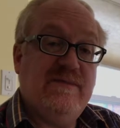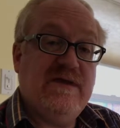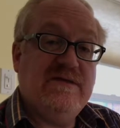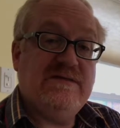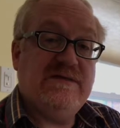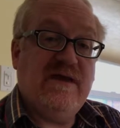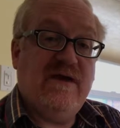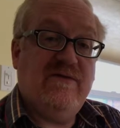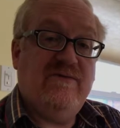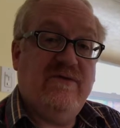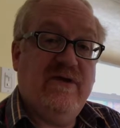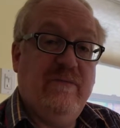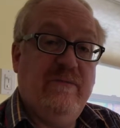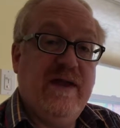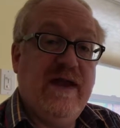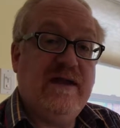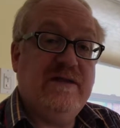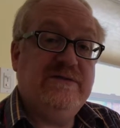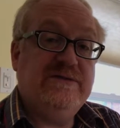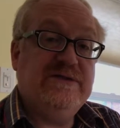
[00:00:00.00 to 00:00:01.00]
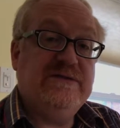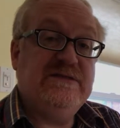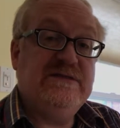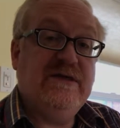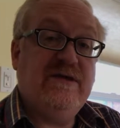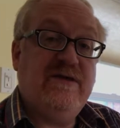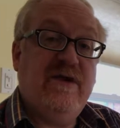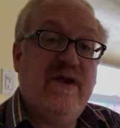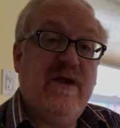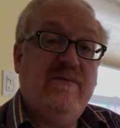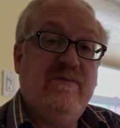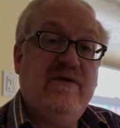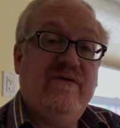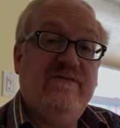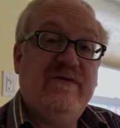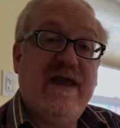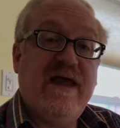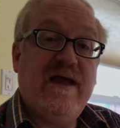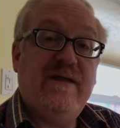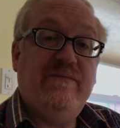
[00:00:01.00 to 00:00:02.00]
about software packages. There are a number
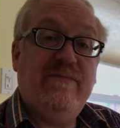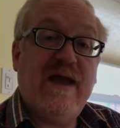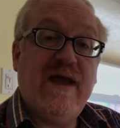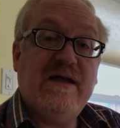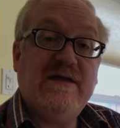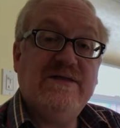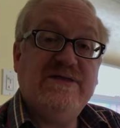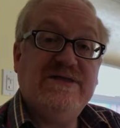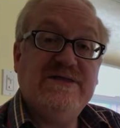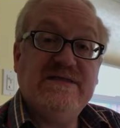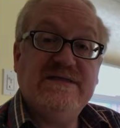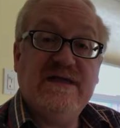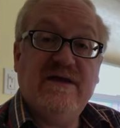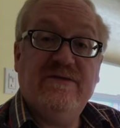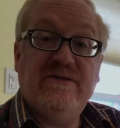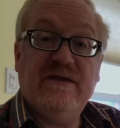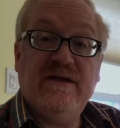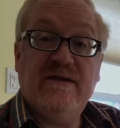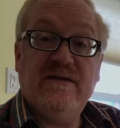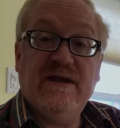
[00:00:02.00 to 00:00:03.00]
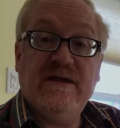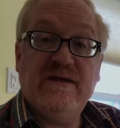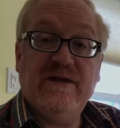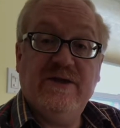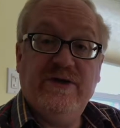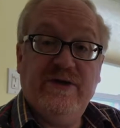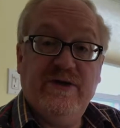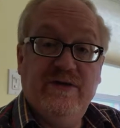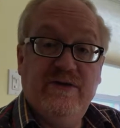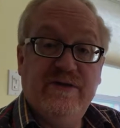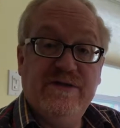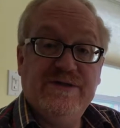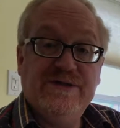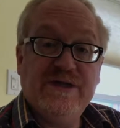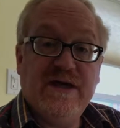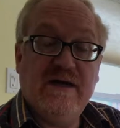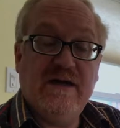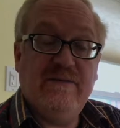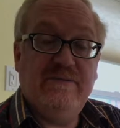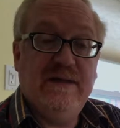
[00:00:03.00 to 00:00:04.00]
of CAD packages out there that can do the
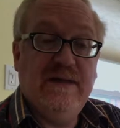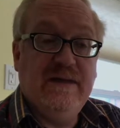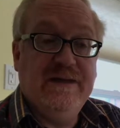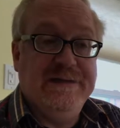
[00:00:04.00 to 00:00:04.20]
job,